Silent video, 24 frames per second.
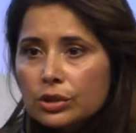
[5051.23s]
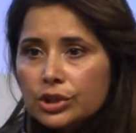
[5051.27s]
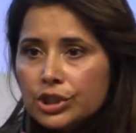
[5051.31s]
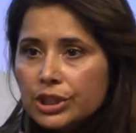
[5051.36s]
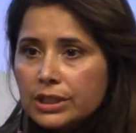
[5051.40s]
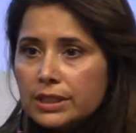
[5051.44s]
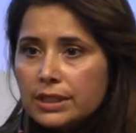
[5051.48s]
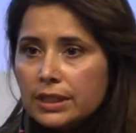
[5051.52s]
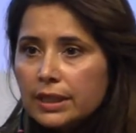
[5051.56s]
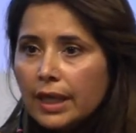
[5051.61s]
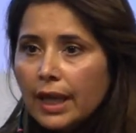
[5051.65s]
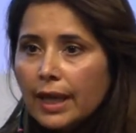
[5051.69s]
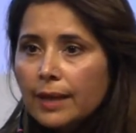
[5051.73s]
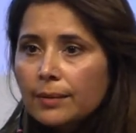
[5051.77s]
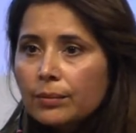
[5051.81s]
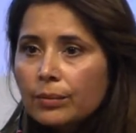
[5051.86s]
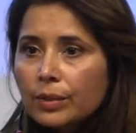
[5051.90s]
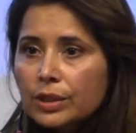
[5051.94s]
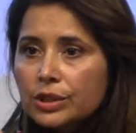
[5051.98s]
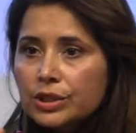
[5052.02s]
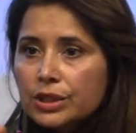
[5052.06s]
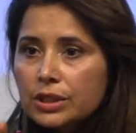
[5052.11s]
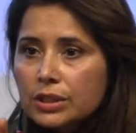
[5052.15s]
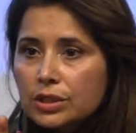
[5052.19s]
just a game
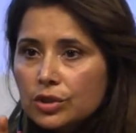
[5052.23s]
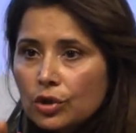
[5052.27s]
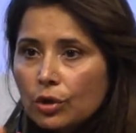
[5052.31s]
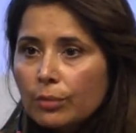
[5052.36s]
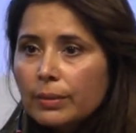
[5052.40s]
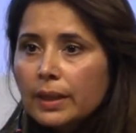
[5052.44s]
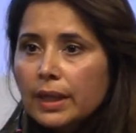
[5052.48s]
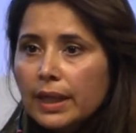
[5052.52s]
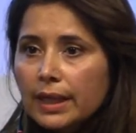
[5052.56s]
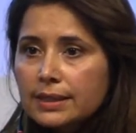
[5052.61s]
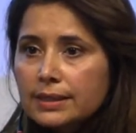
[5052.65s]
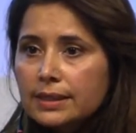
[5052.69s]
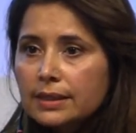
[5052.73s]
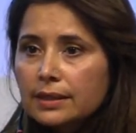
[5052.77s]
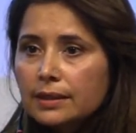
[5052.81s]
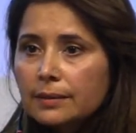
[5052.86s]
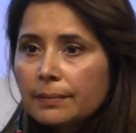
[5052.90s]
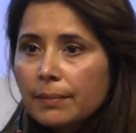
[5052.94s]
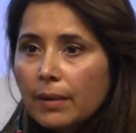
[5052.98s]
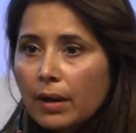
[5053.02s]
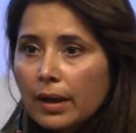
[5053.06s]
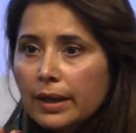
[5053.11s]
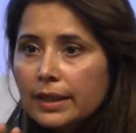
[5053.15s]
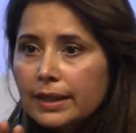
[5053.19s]
which is
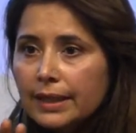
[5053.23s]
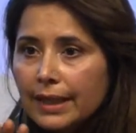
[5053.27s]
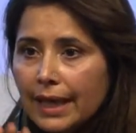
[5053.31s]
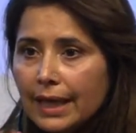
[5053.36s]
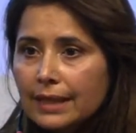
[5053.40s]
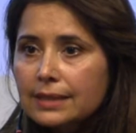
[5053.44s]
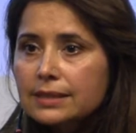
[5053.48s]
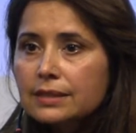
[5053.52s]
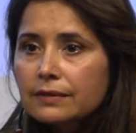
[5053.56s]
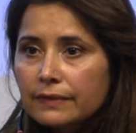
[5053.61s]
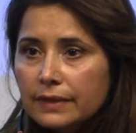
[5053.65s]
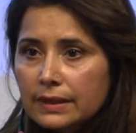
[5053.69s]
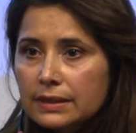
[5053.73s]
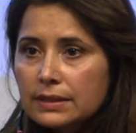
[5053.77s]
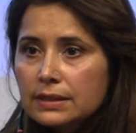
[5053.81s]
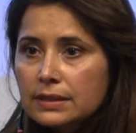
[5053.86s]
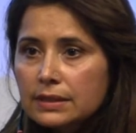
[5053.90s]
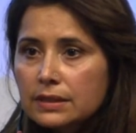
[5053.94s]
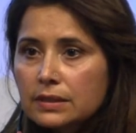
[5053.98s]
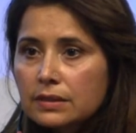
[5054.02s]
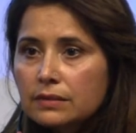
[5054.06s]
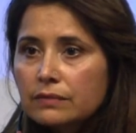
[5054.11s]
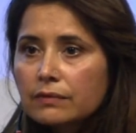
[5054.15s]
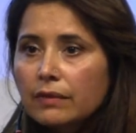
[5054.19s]
dominated by the
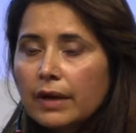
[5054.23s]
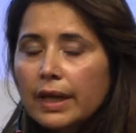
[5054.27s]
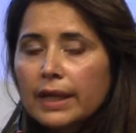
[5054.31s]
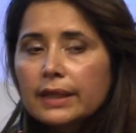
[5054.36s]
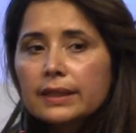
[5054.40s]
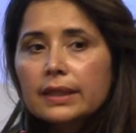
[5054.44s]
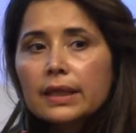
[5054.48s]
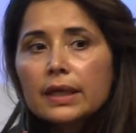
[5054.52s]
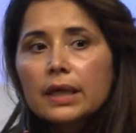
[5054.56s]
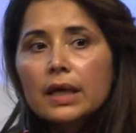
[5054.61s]
activists, right?